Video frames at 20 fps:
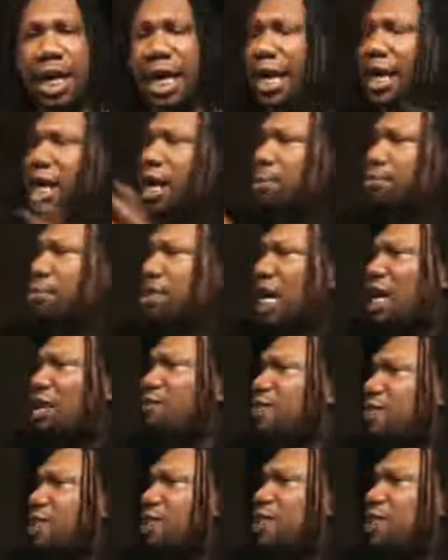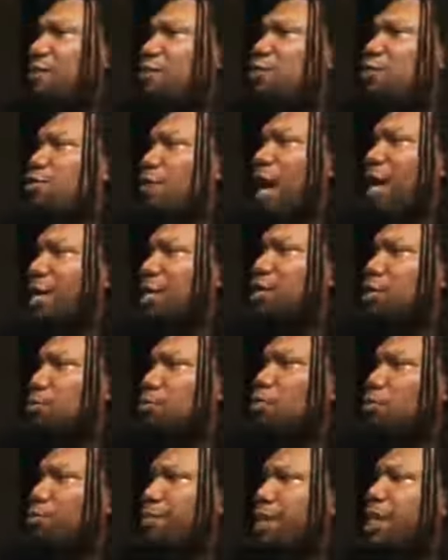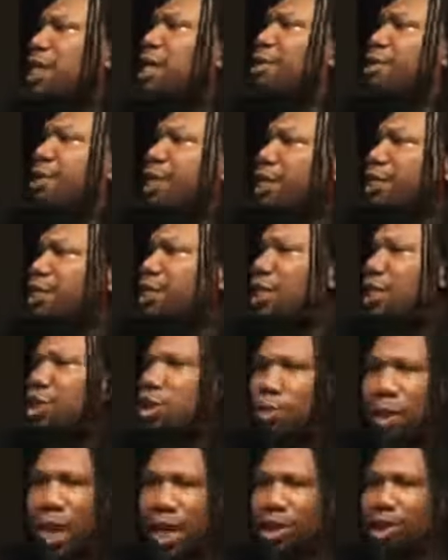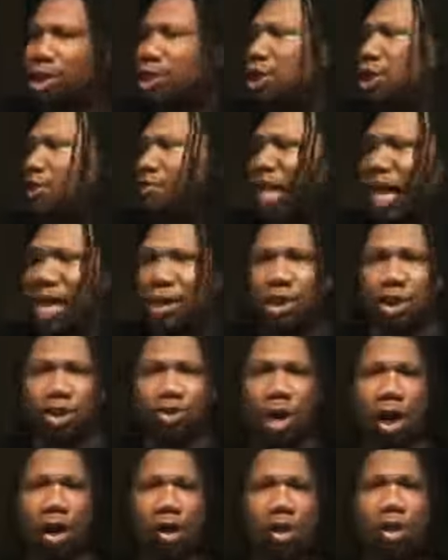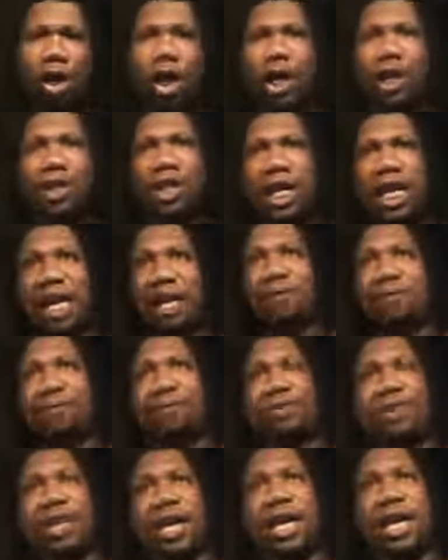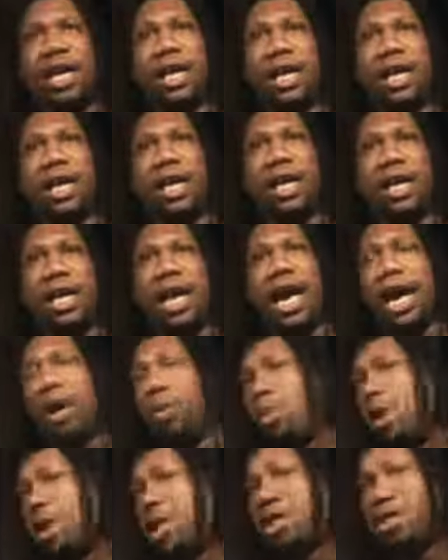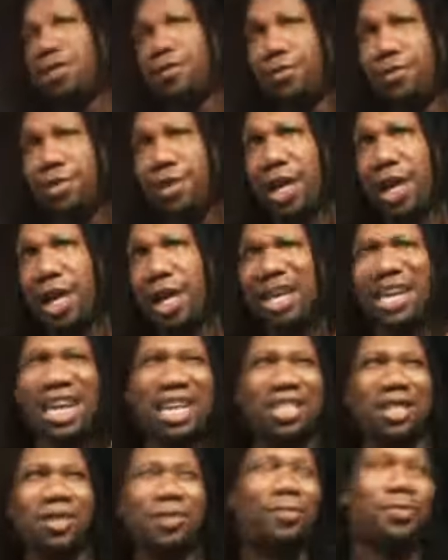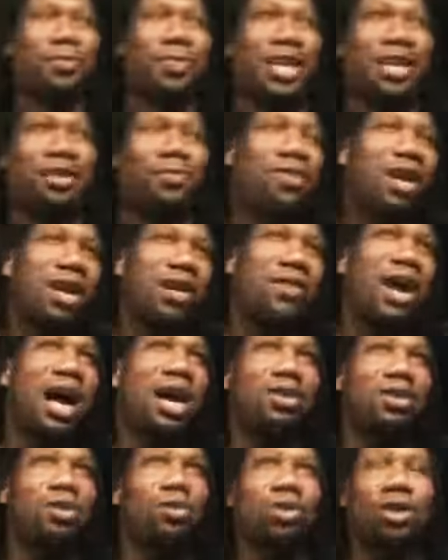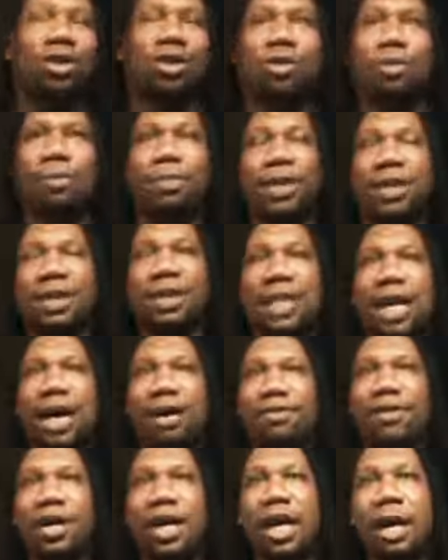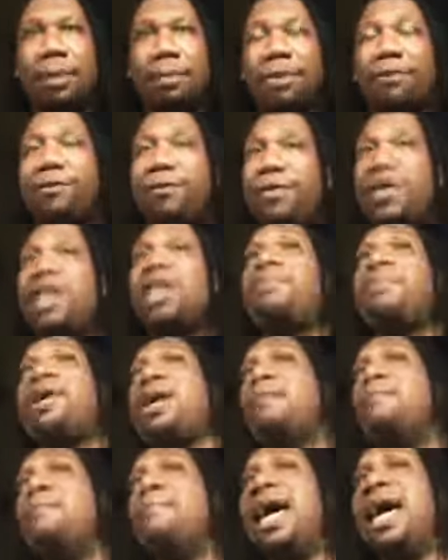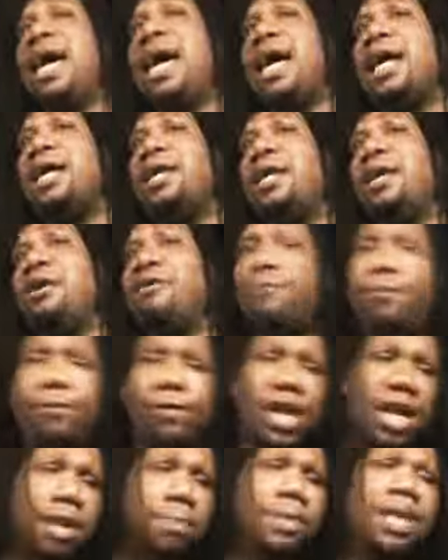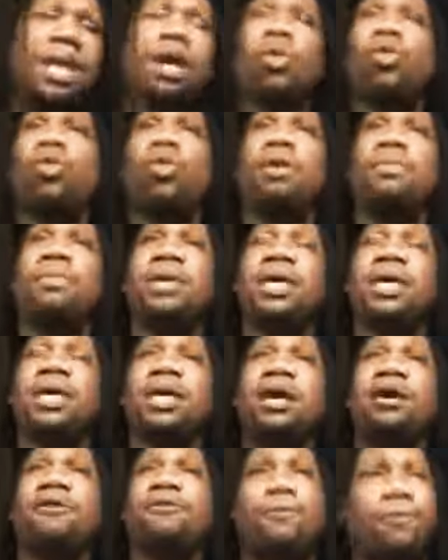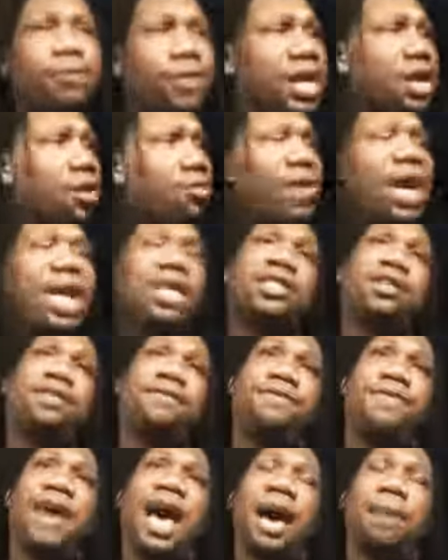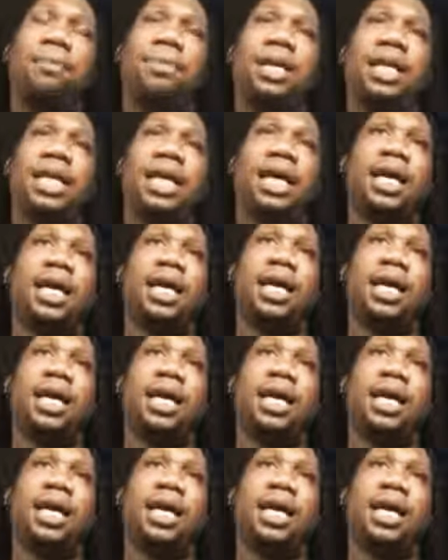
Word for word: It comes out of the civil rights movement, the continuation of that struggle to get free and what is free. Not just free to run around do stupid stuff, but free to be a man, free to be a woman, free to raise a family.